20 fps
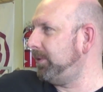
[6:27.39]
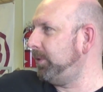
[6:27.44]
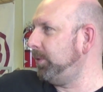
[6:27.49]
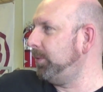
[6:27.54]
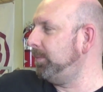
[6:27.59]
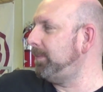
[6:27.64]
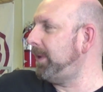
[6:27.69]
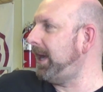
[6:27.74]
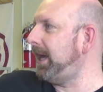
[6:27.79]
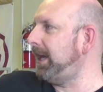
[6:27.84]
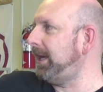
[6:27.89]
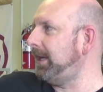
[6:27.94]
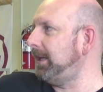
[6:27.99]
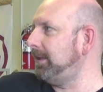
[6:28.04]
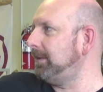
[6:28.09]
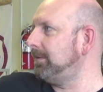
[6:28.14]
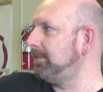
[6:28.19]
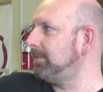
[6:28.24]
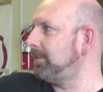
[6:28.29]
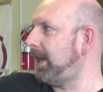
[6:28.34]
who may
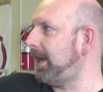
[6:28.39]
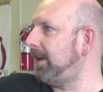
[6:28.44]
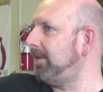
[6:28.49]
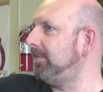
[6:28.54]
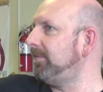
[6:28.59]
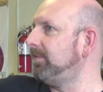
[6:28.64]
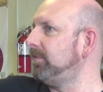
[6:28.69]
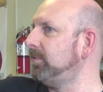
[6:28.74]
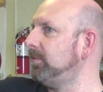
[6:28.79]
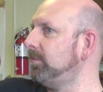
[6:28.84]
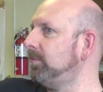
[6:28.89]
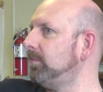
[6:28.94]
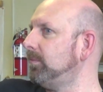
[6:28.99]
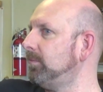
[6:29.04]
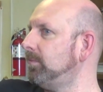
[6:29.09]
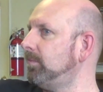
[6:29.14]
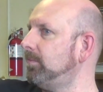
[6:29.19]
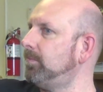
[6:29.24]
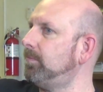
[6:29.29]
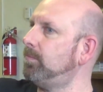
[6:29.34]
have
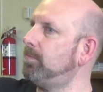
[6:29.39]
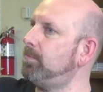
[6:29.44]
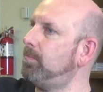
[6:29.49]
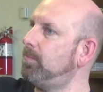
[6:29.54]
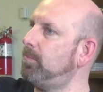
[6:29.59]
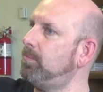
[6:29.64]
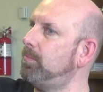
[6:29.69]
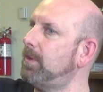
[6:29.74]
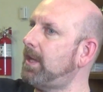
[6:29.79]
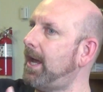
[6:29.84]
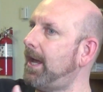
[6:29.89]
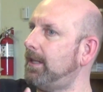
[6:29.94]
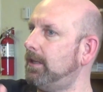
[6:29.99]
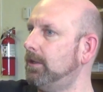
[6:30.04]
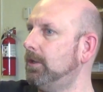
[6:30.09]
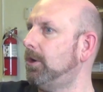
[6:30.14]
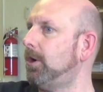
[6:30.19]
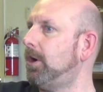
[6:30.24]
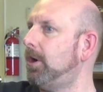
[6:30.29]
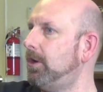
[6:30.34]
not
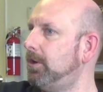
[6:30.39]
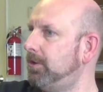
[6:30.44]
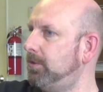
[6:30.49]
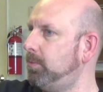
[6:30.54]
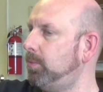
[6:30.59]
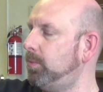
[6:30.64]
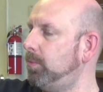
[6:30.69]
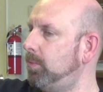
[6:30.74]
learned.